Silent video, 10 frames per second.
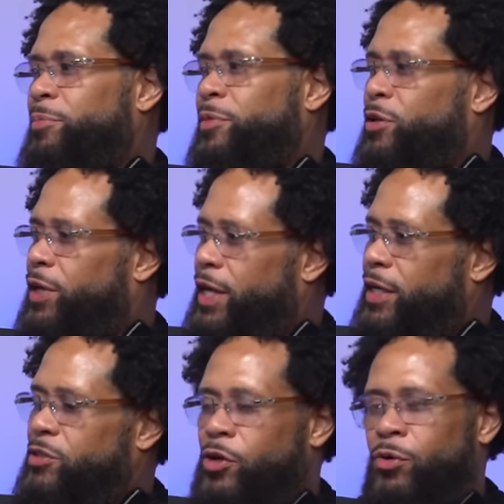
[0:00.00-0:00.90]
You dig?
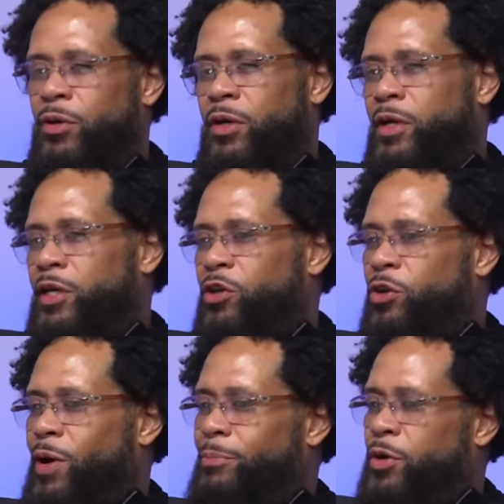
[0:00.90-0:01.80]
So, you know,
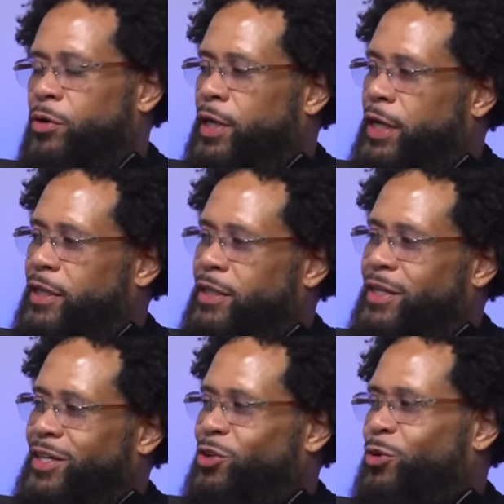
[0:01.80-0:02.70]
I'm gonna get,
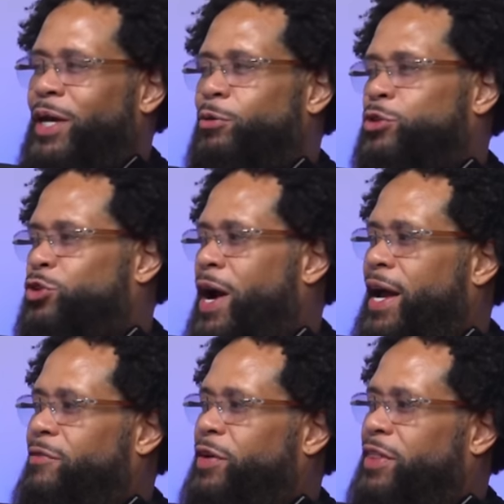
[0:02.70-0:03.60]
you know, they're gonna try
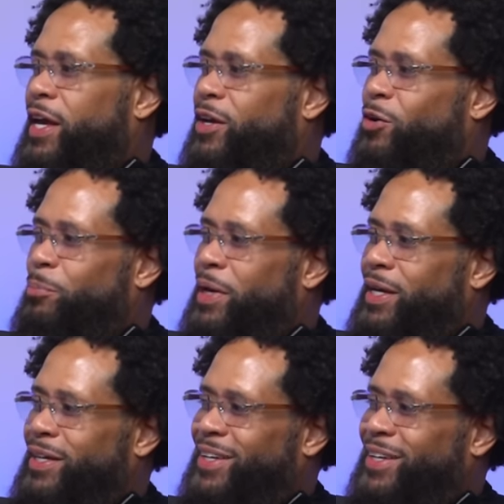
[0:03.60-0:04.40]
everything on me.